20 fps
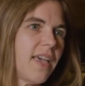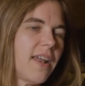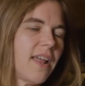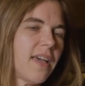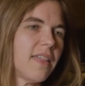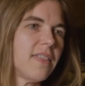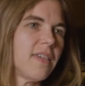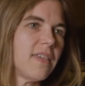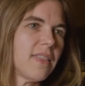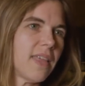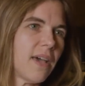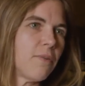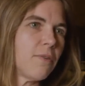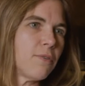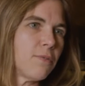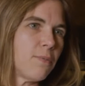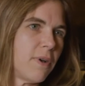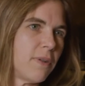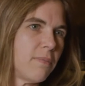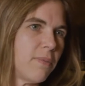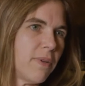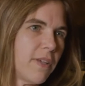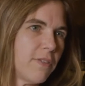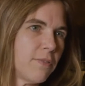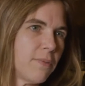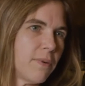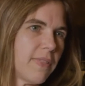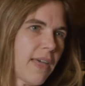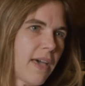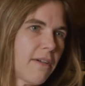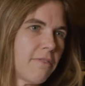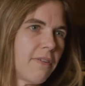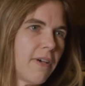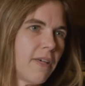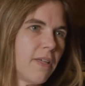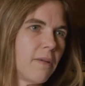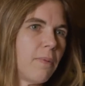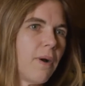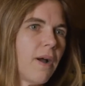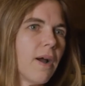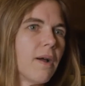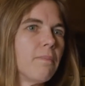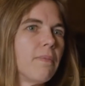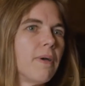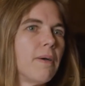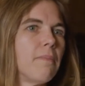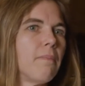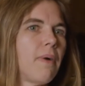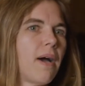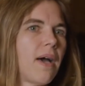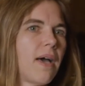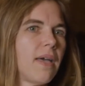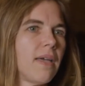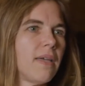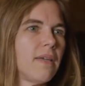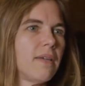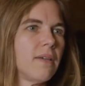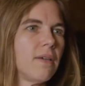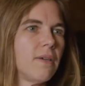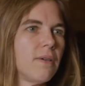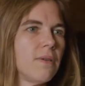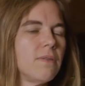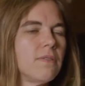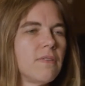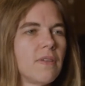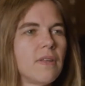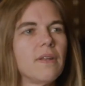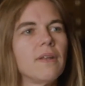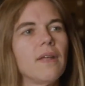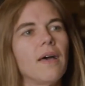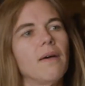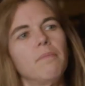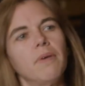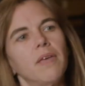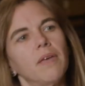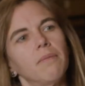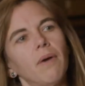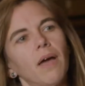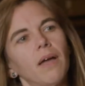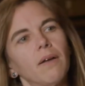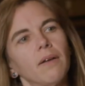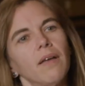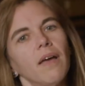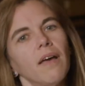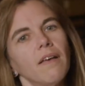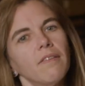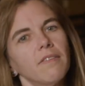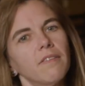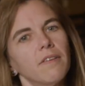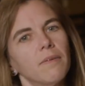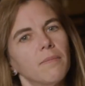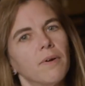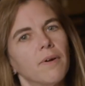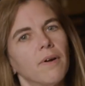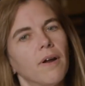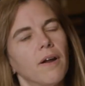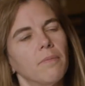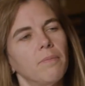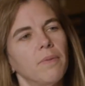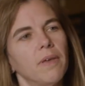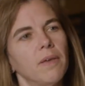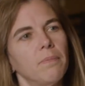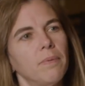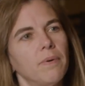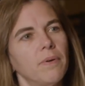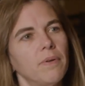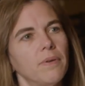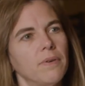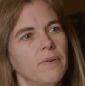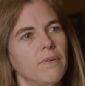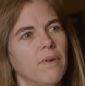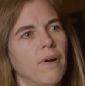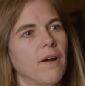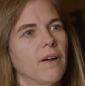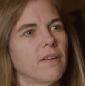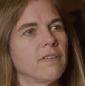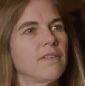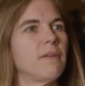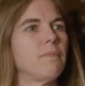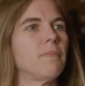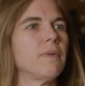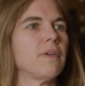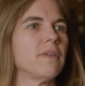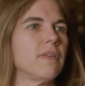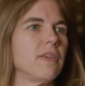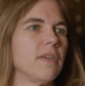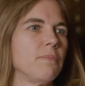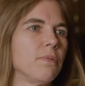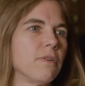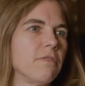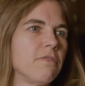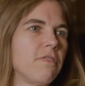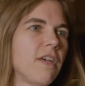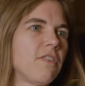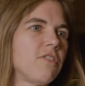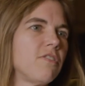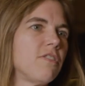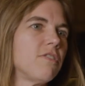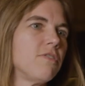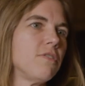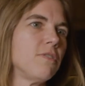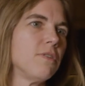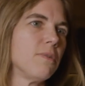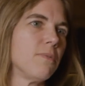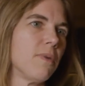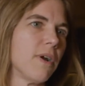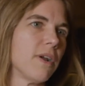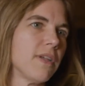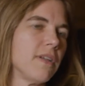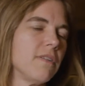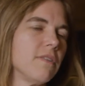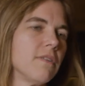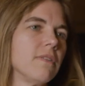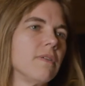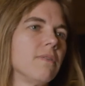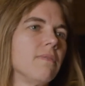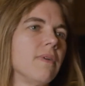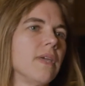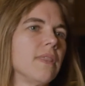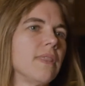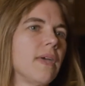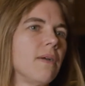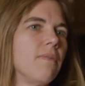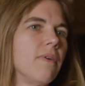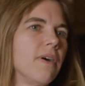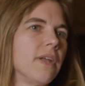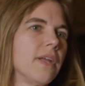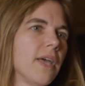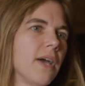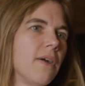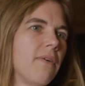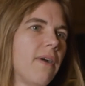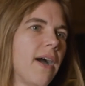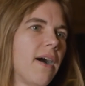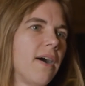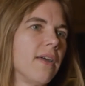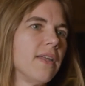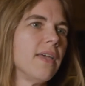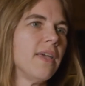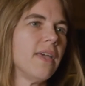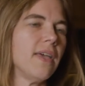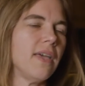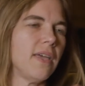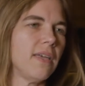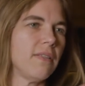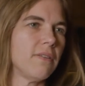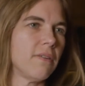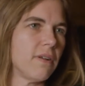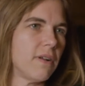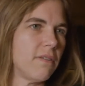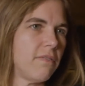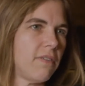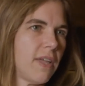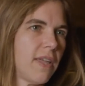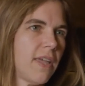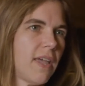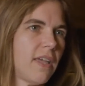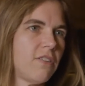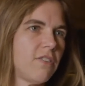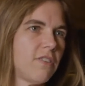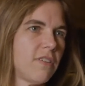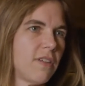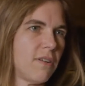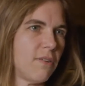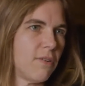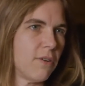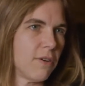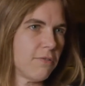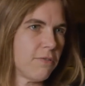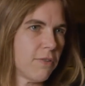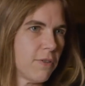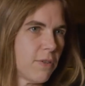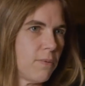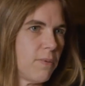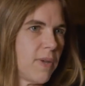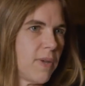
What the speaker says: And I think that was one place where that fell apart. But who's ended up being my customer are people who are typically professionals who are working during the week. They want to go out either on a vacation or for the